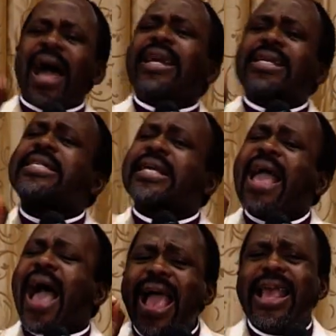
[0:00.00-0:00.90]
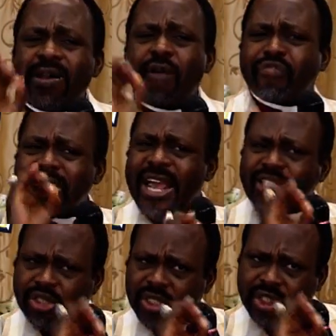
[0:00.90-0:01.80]
That is the kind of
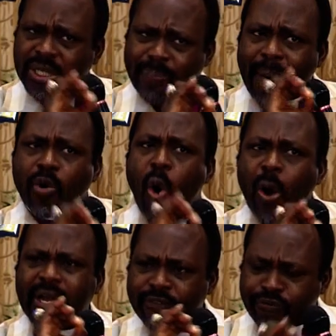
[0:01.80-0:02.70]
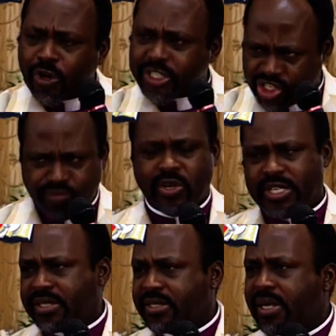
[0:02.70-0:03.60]
relationship I'm calling for this
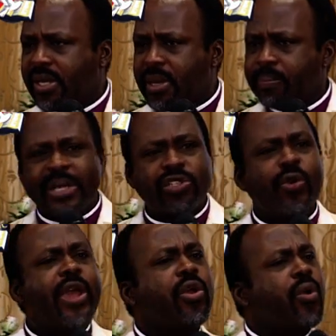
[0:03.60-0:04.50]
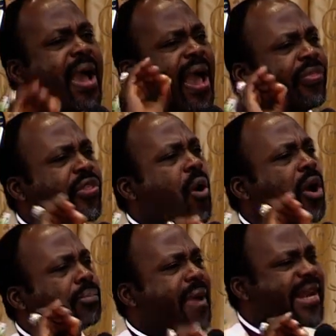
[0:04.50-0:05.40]
morning between you and the
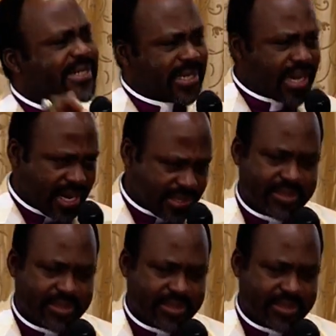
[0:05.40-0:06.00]
Almighty God.